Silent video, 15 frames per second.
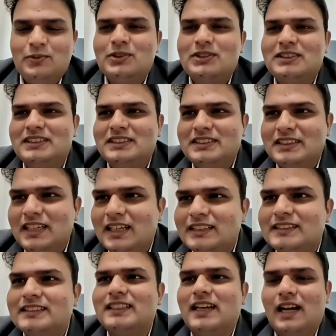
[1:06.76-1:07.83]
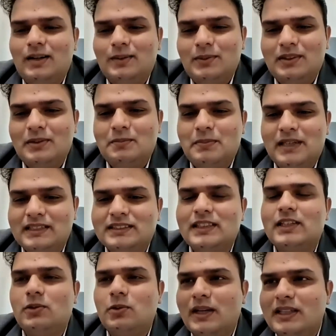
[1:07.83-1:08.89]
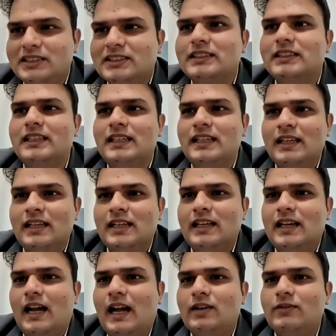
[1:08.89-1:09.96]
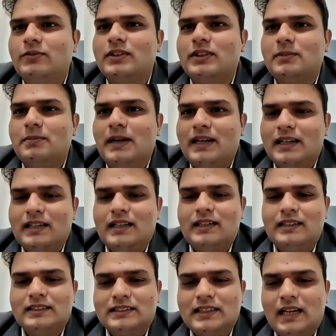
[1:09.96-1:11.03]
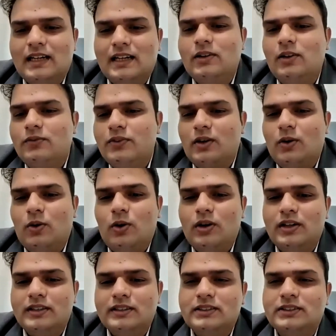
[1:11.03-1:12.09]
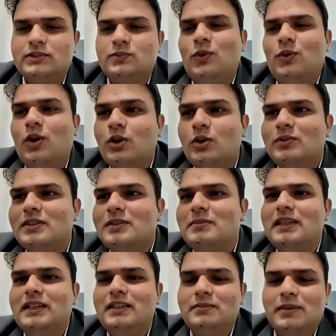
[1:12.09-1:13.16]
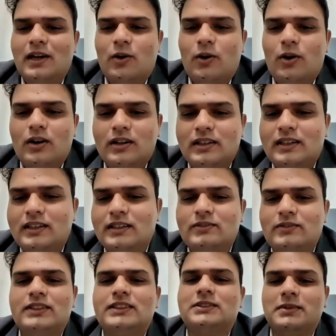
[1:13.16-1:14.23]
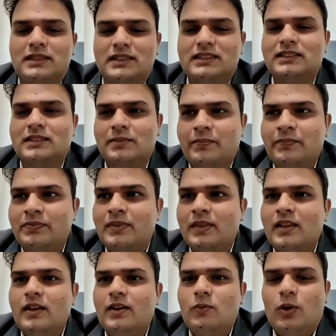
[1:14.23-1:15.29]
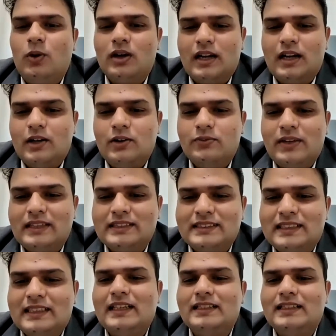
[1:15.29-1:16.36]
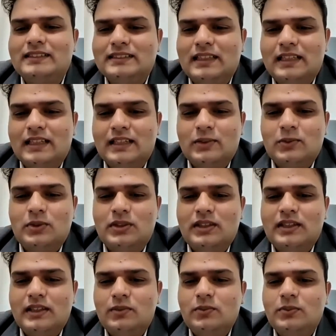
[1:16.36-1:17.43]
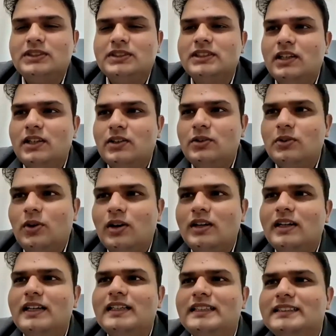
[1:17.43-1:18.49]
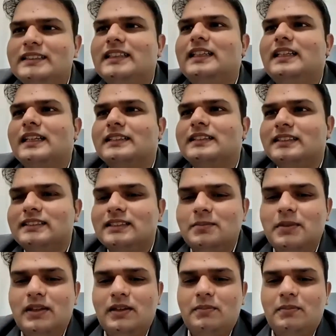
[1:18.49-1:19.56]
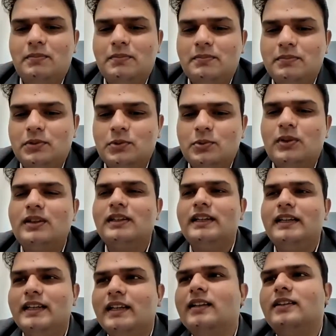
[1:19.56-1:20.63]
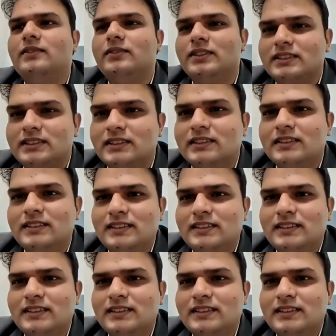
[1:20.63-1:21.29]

would start with the basic question, and for the better understanding of our audience, what do we mean by alternate investments? What kind of asset classes are included here, which are not easily accessible to a retail investor?